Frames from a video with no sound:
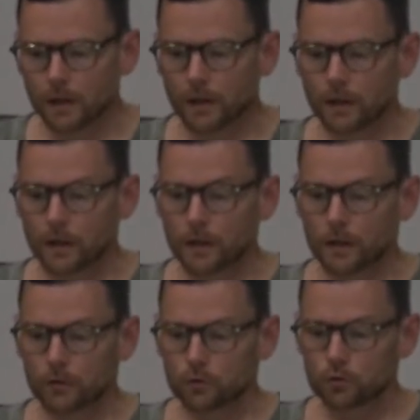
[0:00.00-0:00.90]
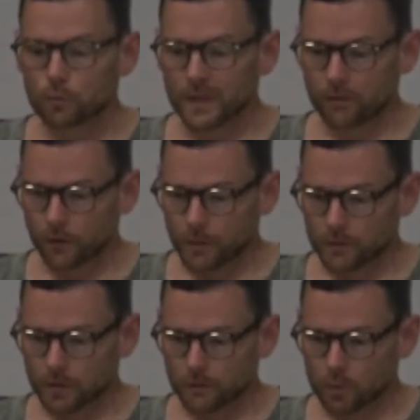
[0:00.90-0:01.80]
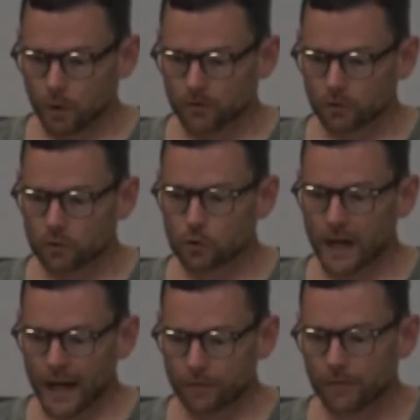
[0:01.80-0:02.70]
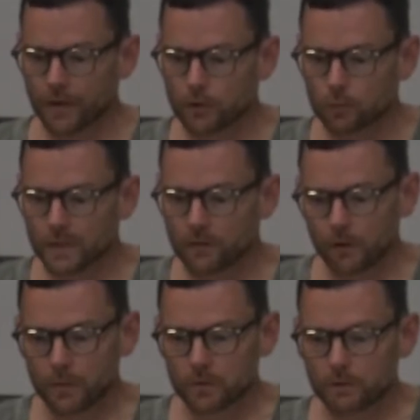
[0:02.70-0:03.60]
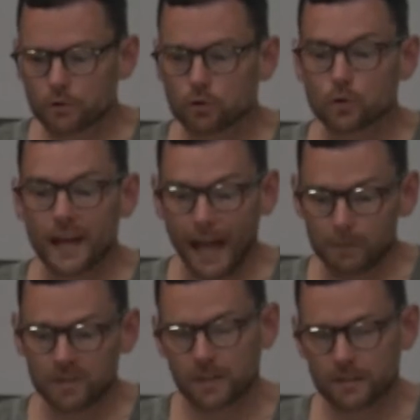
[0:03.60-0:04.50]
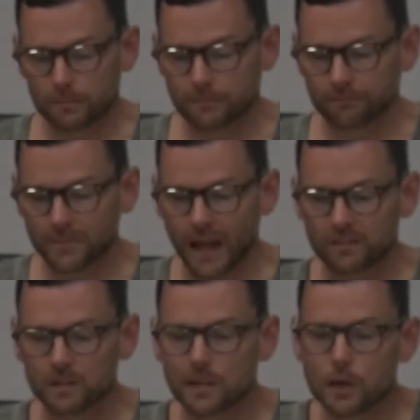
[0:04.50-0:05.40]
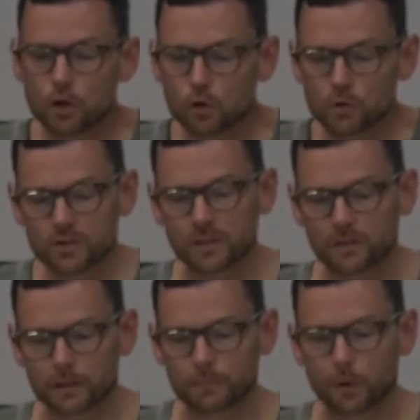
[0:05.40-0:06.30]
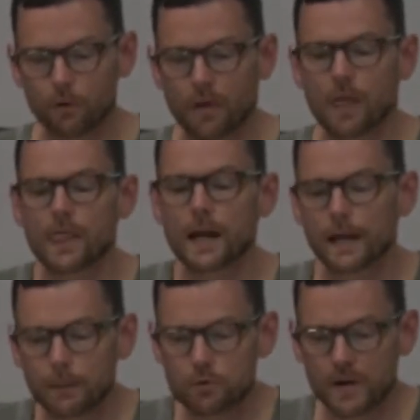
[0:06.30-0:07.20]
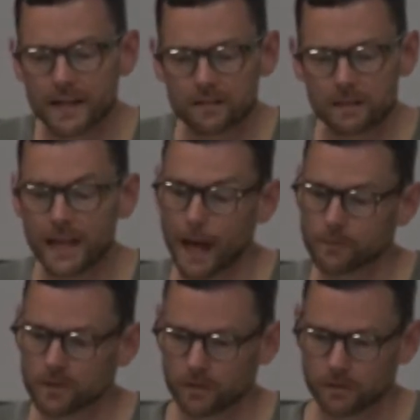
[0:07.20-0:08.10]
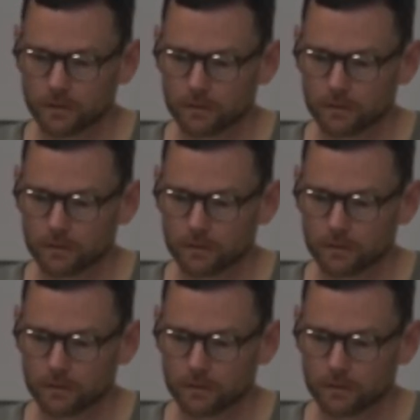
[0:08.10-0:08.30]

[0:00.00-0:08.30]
to be affirmative towards the new life, to be affirmative to capitalism as a deluge that both liberates and captures,